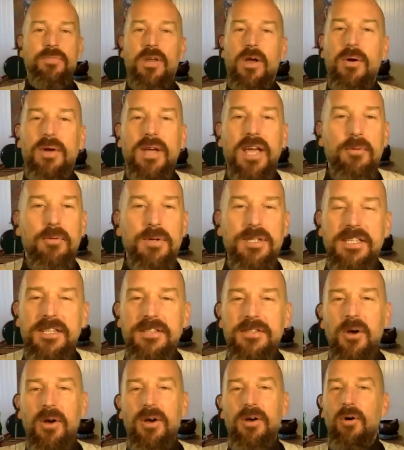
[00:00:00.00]
Okay, was this
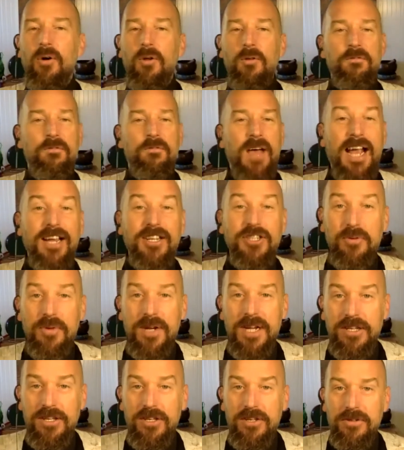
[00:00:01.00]
olfactory
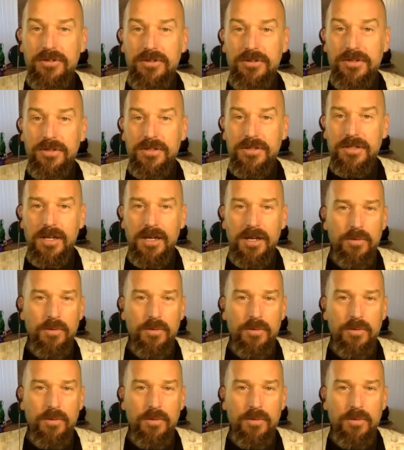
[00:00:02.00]
cues?